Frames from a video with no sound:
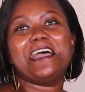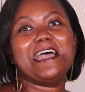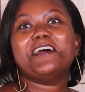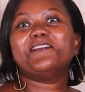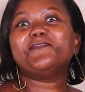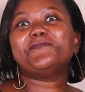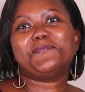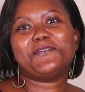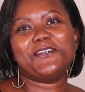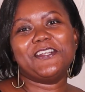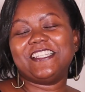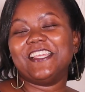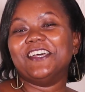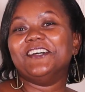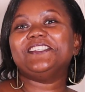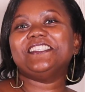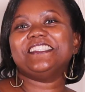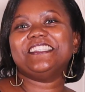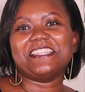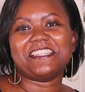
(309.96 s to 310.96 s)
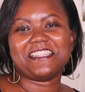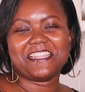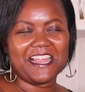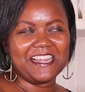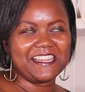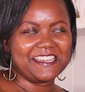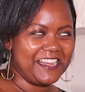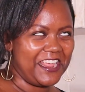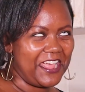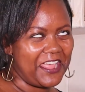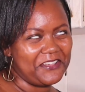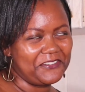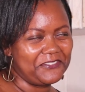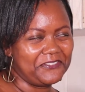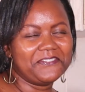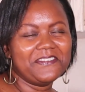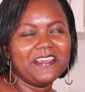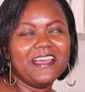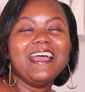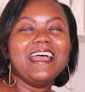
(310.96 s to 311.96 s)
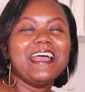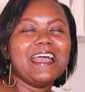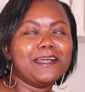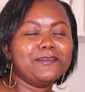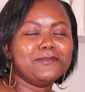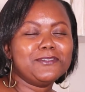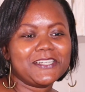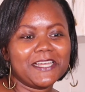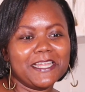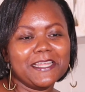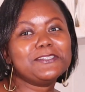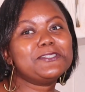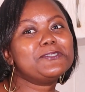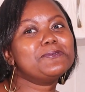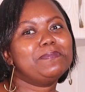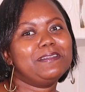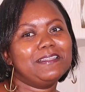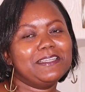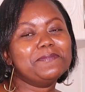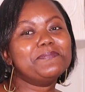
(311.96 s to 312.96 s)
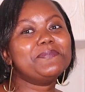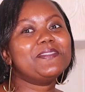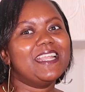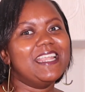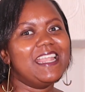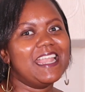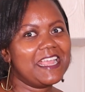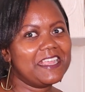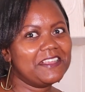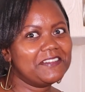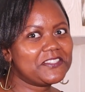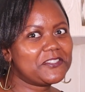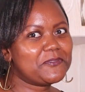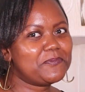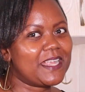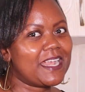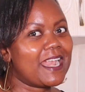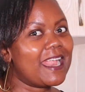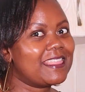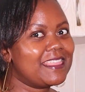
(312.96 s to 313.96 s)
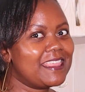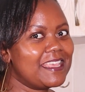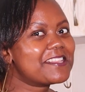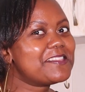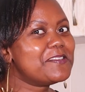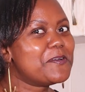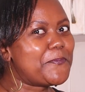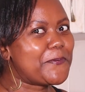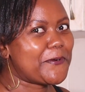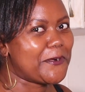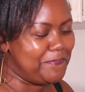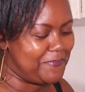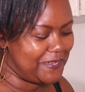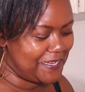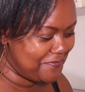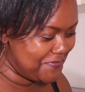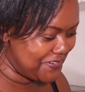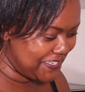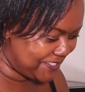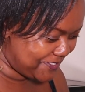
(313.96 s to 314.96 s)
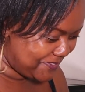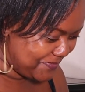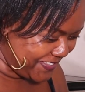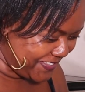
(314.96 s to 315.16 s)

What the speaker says: I've brought out the third knife. I'm trying to blame the knives, but I think the problem is